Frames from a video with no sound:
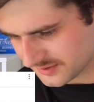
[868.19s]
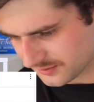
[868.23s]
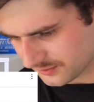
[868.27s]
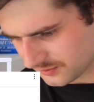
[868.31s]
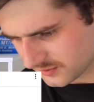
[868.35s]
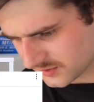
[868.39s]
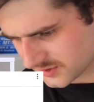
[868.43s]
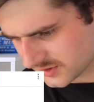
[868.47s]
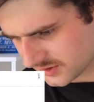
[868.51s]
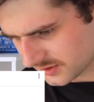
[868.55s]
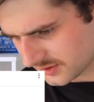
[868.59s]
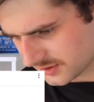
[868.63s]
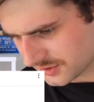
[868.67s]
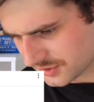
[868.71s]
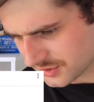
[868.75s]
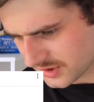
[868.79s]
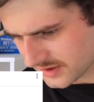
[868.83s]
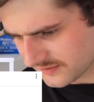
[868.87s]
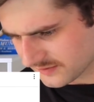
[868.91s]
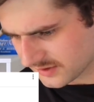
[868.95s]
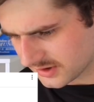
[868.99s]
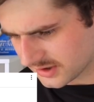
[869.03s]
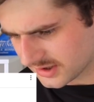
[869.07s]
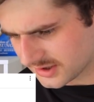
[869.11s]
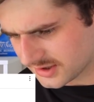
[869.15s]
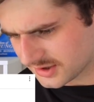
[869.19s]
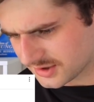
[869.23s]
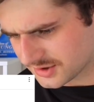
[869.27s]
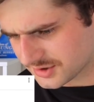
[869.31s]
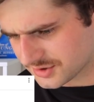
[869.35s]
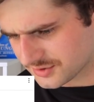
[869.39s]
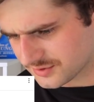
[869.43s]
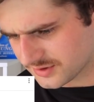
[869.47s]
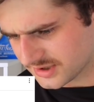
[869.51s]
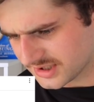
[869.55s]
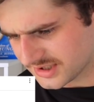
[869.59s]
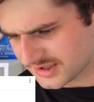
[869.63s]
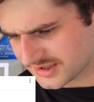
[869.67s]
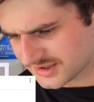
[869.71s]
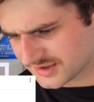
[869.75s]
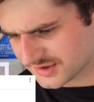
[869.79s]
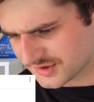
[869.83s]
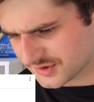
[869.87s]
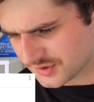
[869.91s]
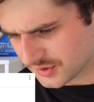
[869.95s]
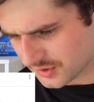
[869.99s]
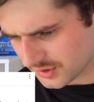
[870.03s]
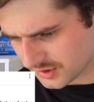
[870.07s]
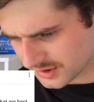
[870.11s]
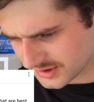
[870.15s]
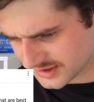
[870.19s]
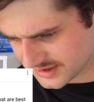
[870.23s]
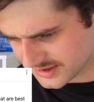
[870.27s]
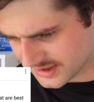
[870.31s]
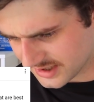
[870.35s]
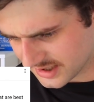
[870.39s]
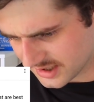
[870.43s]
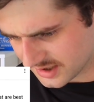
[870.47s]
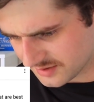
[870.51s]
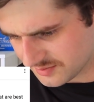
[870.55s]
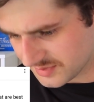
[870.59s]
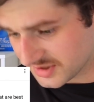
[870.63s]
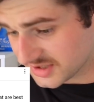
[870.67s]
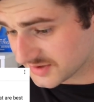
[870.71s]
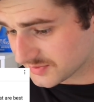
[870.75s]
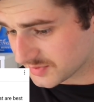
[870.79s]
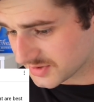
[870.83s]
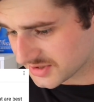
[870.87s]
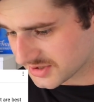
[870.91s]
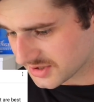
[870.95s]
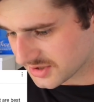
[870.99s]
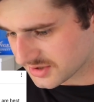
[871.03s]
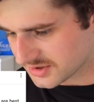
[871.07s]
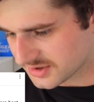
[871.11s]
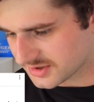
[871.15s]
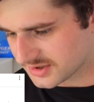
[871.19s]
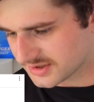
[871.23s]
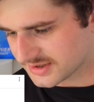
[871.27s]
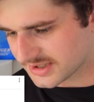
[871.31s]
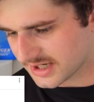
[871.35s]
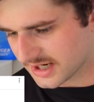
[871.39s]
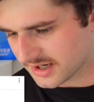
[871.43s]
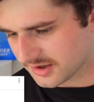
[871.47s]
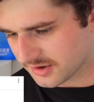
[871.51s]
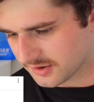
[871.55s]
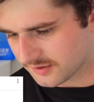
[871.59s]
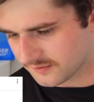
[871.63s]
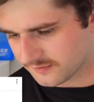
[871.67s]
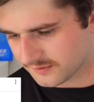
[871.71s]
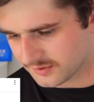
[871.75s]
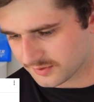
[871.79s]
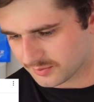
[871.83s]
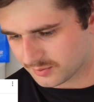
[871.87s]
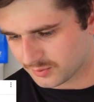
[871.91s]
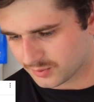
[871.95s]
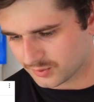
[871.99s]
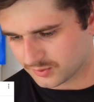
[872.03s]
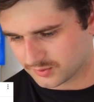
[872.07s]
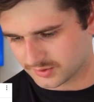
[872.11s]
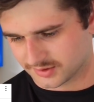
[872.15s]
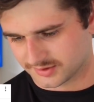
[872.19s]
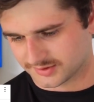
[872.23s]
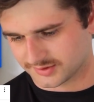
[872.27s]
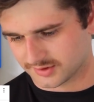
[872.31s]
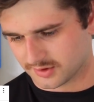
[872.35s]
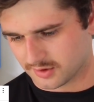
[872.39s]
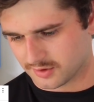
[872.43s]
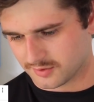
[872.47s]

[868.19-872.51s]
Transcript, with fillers: Thoughts on the travel industry stocks that are best positioned to take off with borders